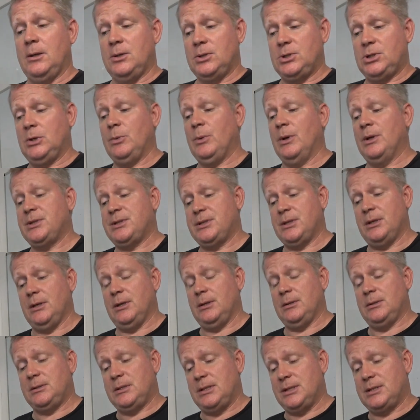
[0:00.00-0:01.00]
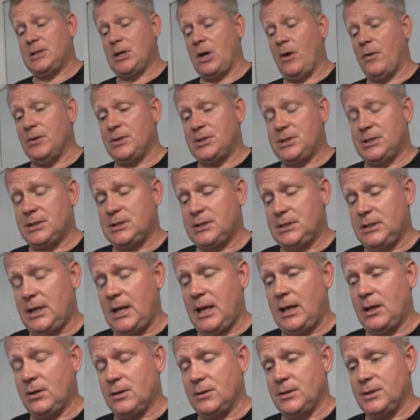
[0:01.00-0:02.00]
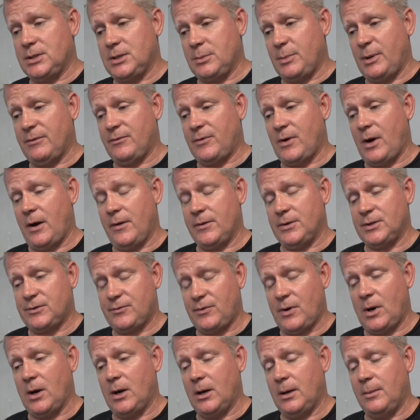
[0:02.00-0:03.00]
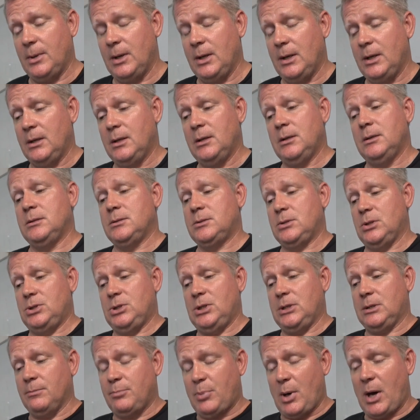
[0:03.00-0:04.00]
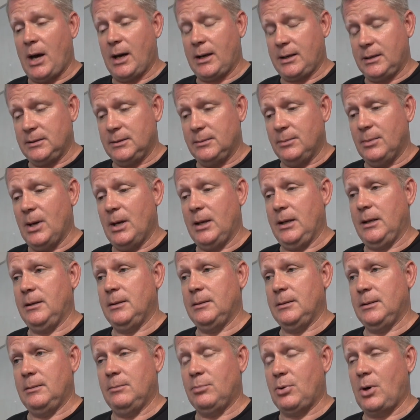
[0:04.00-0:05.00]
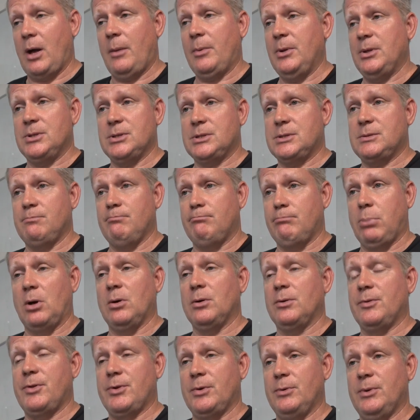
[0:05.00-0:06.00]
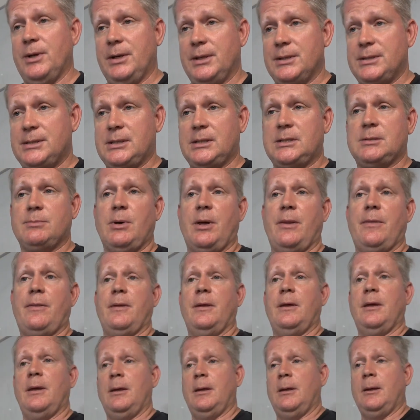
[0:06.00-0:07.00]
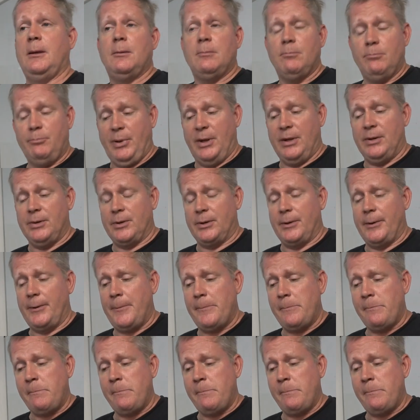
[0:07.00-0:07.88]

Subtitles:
She wants to sell the 16 acres of my father's farm so she can pocket the money. Probably just burn through it in a 6-month bender.